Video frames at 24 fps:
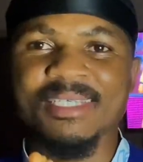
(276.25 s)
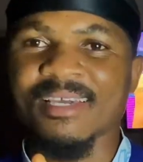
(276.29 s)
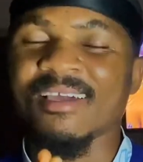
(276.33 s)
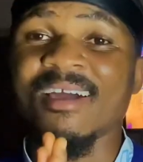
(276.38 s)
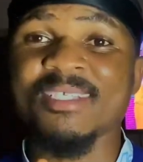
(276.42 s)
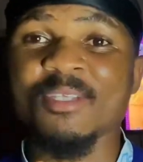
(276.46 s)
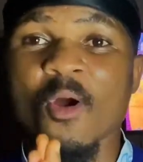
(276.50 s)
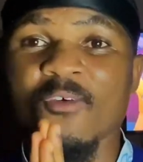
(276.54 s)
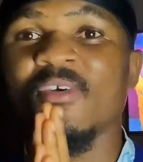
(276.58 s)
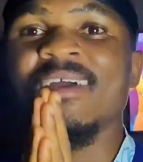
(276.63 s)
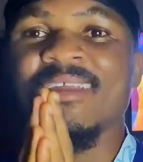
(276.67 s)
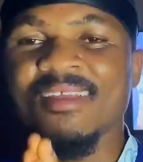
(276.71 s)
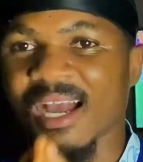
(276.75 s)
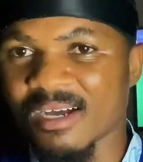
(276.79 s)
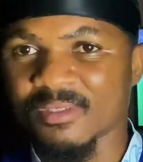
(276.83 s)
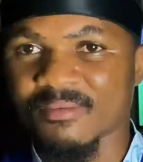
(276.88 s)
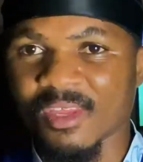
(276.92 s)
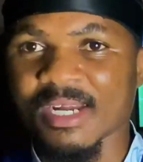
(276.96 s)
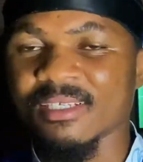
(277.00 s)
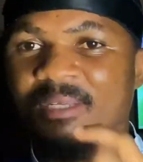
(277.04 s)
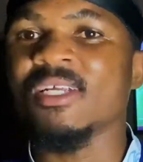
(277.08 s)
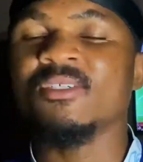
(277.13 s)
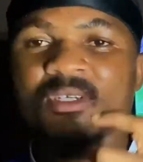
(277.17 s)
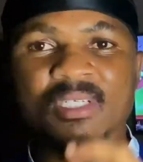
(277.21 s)
We
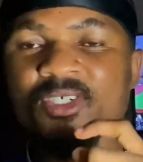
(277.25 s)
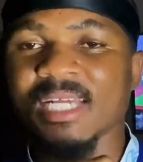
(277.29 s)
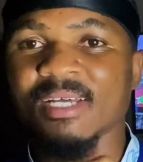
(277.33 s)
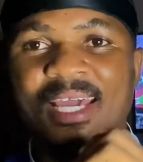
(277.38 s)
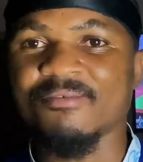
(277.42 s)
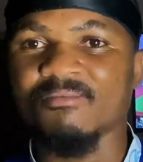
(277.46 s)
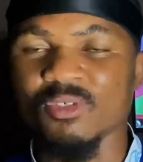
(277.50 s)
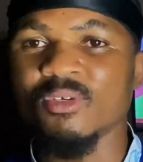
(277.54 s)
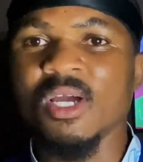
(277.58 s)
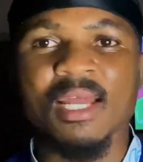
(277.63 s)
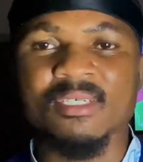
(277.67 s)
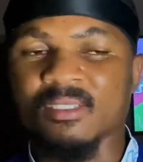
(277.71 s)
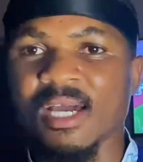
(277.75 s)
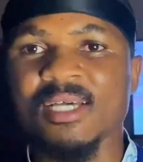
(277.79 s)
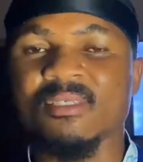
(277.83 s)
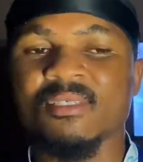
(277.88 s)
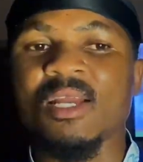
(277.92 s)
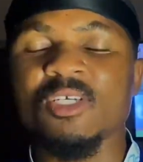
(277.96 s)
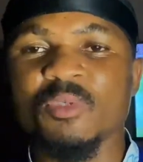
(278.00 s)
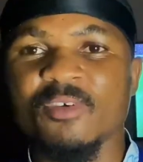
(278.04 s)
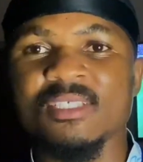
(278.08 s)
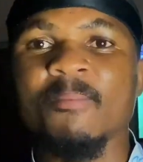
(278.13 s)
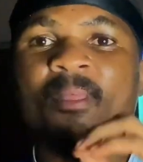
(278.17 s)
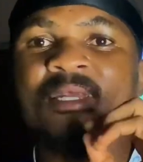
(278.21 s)
did not start this
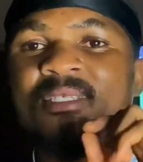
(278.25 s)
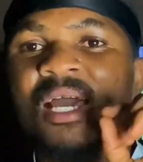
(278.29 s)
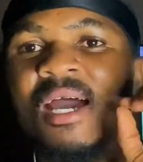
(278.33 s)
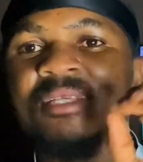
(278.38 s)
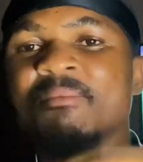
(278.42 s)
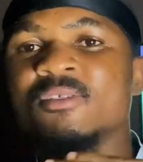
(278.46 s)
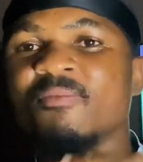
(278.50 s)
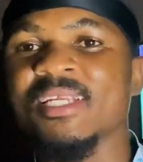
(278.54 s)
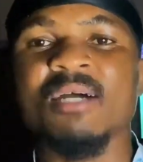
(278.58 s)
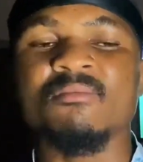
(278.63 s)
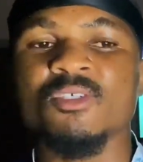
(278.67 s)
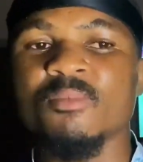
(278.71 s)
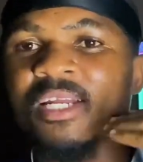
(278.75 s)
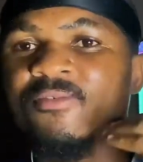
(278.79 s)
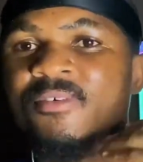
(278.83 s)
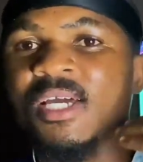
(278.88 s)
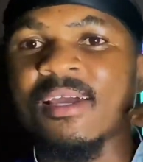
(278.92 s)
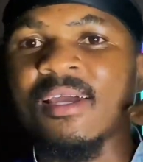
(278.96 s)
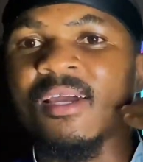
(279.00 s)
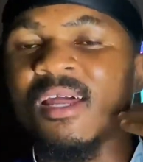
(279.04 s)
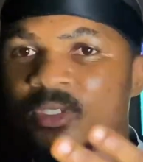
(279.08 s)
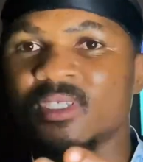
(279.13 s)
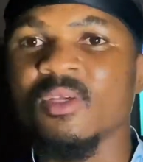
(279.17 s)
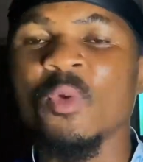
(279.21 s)
journey
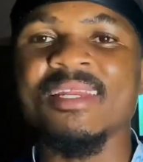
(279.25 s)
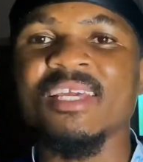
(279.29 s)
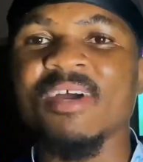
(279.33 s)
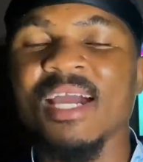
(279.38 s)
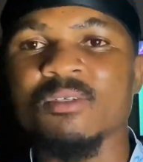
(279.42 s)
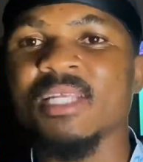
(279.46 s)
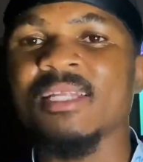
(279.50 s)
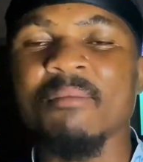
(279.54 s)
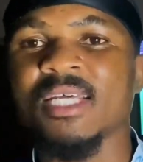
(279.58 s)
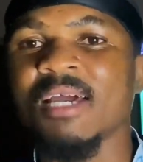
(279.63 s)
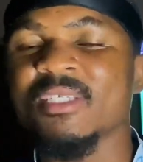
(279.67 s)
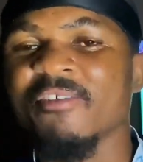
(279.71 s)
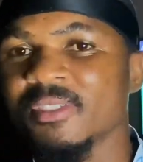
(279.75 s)
just to give up,